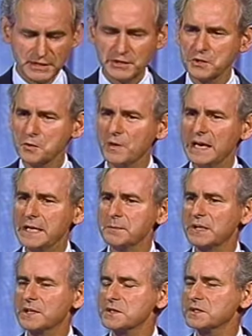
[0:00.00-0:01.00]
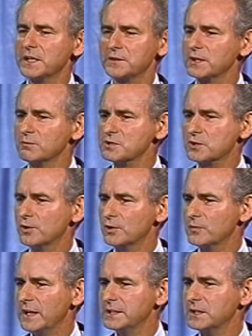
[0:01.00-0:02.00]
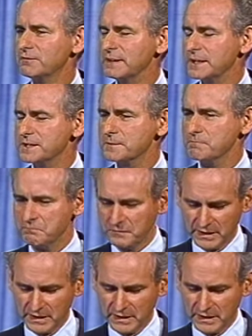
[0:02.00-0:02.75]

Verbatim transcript: You know why? Because nothing was going right in the village.